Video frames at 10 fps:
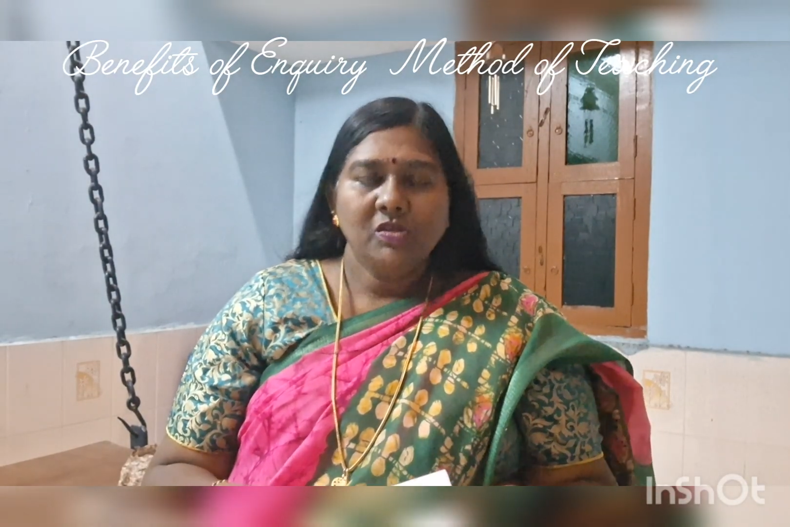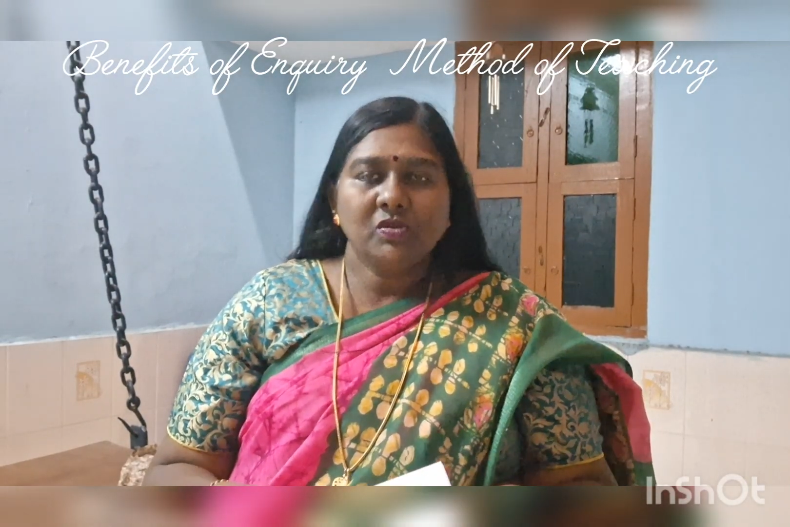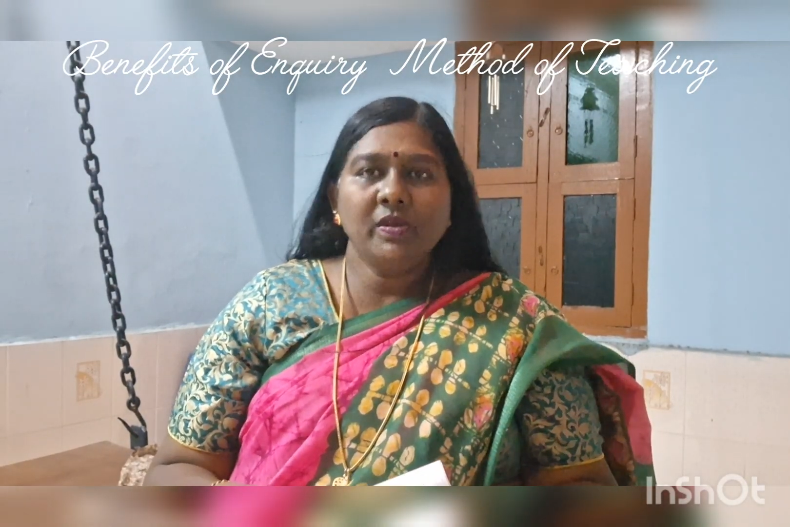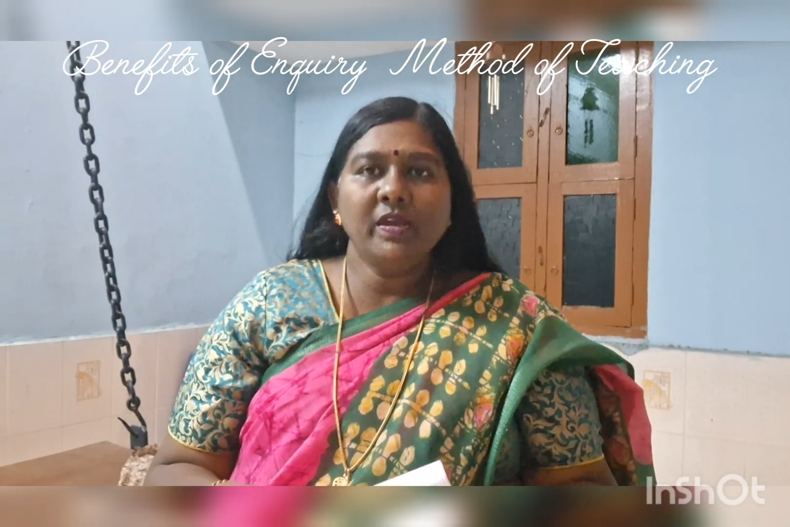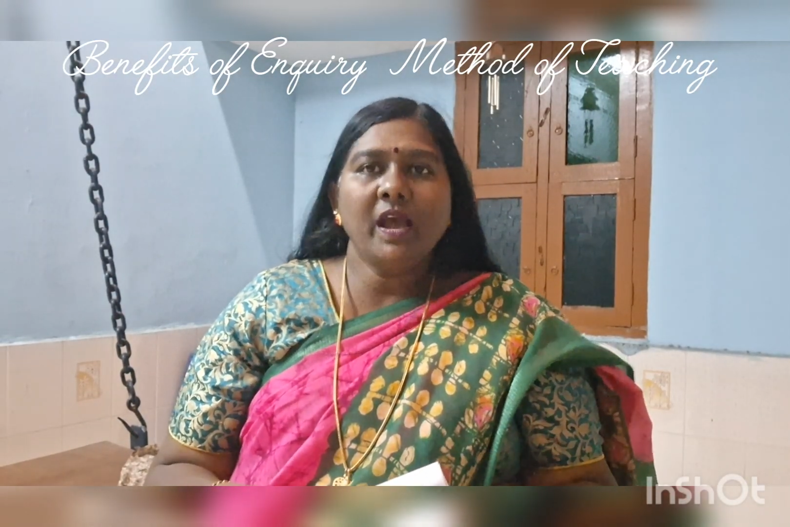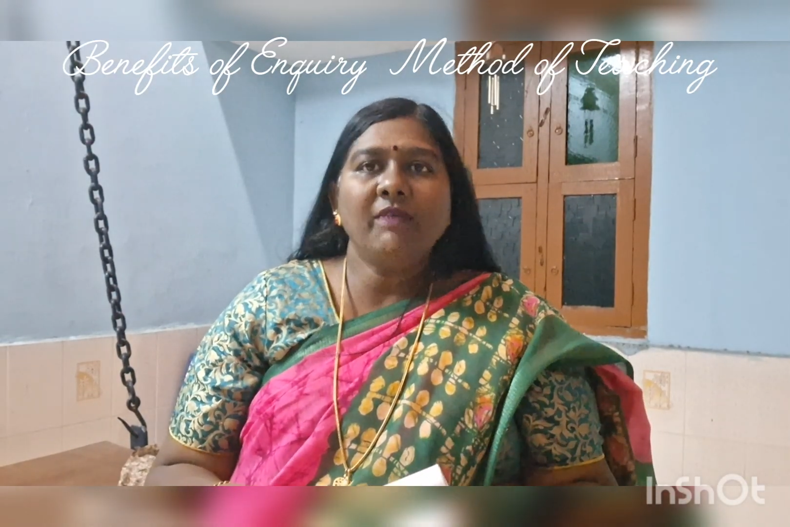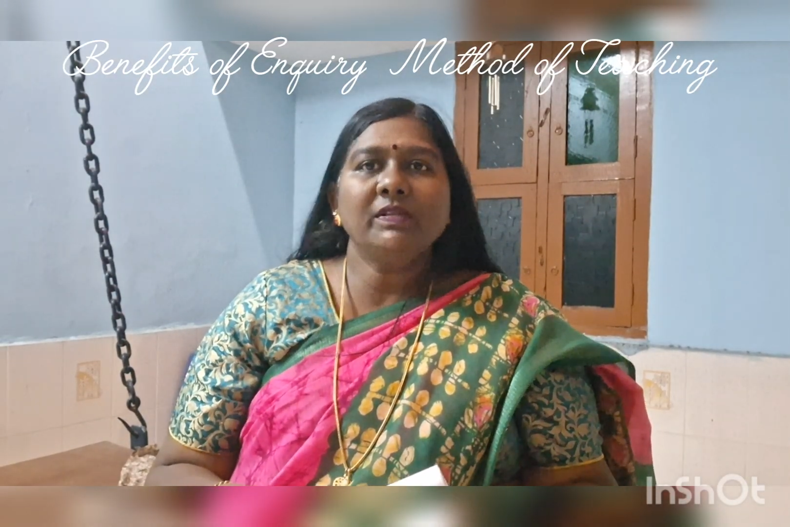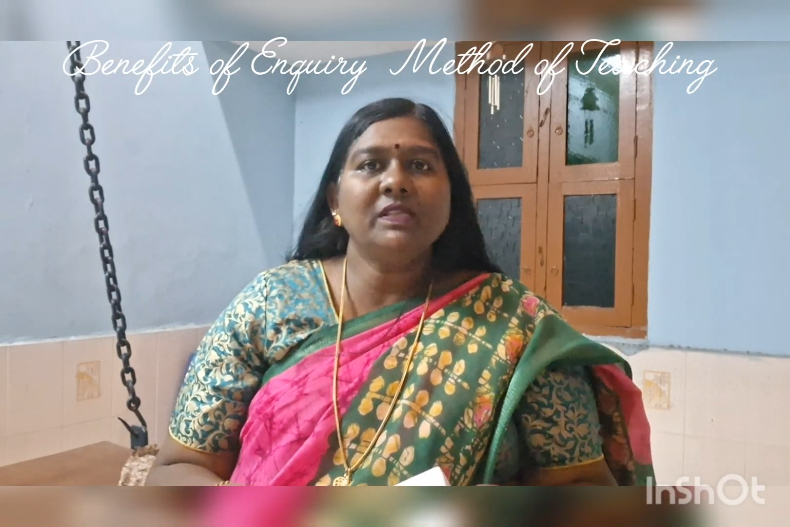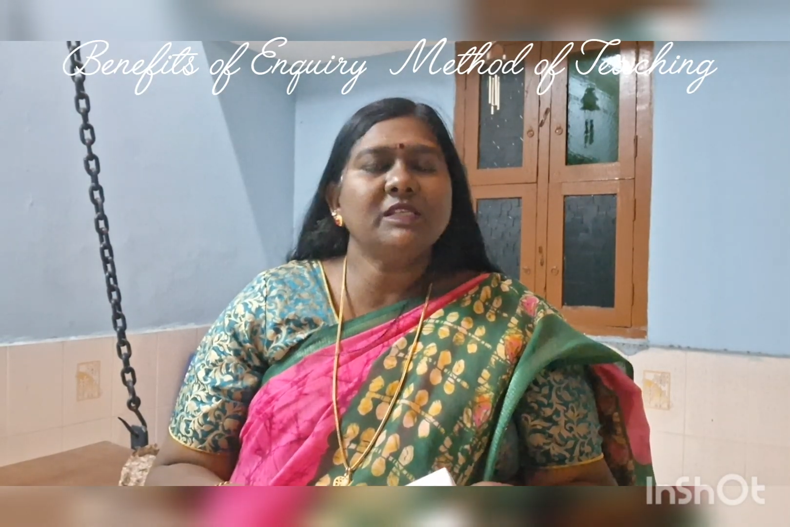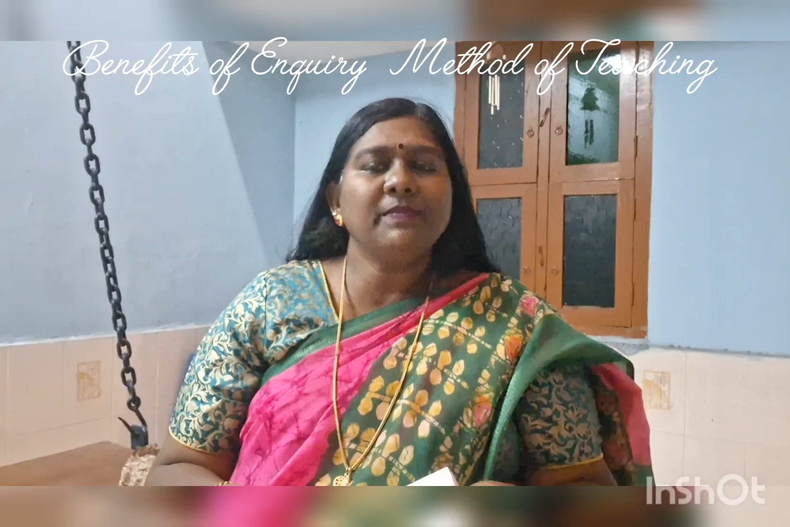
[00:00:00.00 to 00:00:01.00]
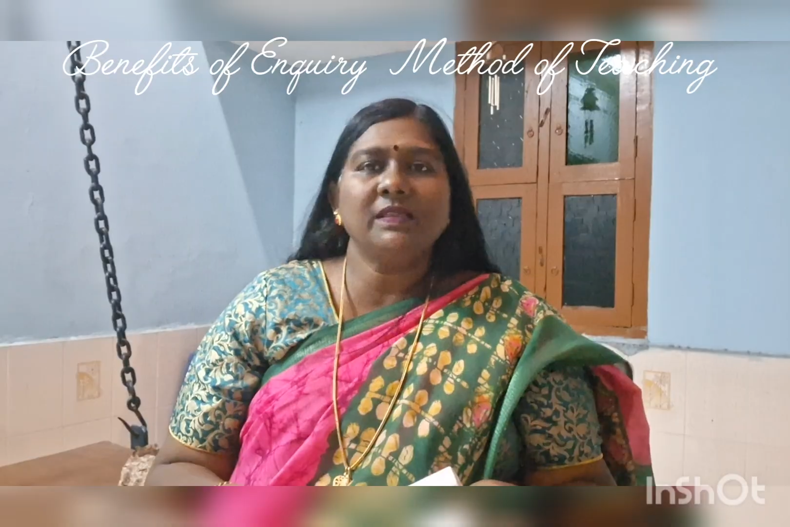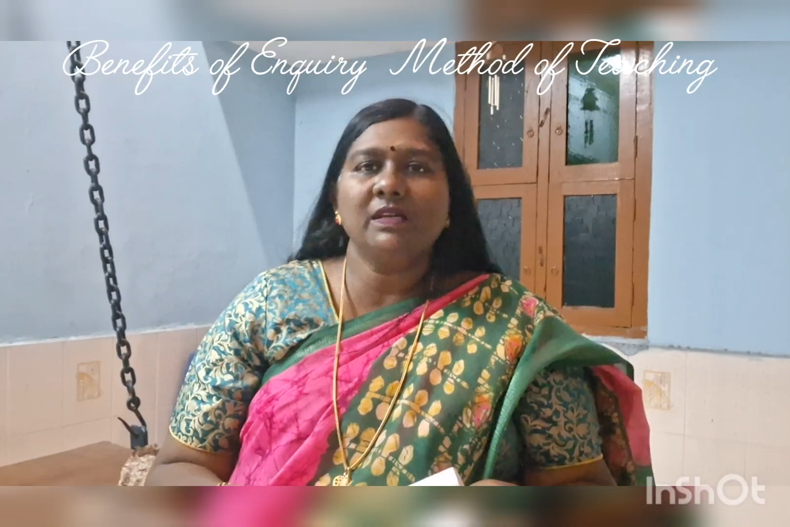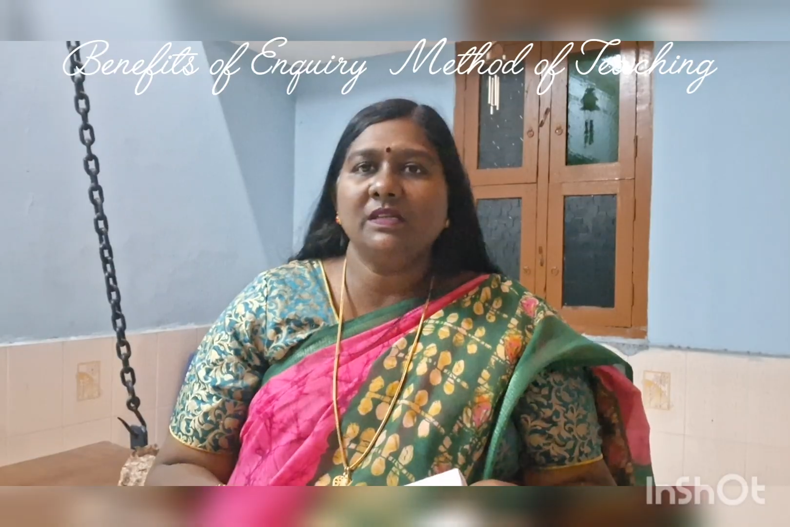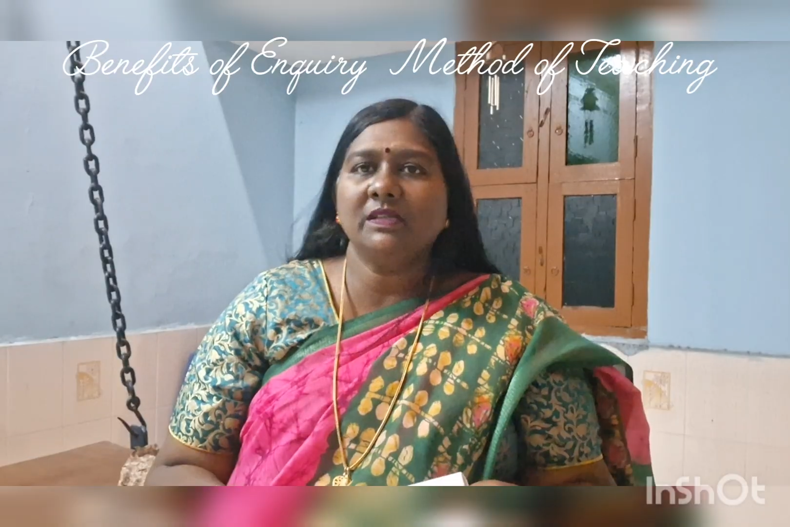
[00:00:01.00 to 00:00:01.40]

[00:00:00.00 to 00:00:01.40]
So you have, this method